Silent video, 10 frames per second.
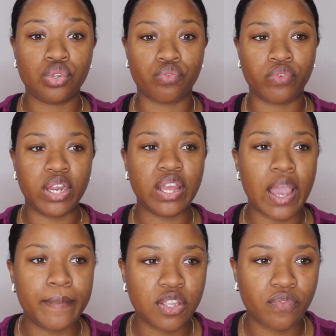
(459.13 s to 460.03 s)
the reading
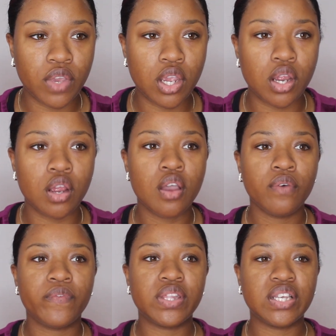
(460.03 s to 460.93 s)
atmosphere
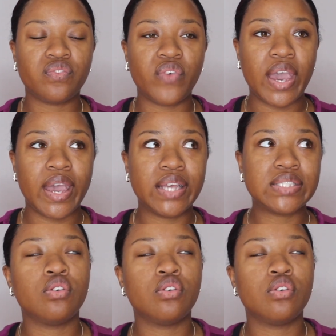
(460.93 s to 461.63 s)
for this fast,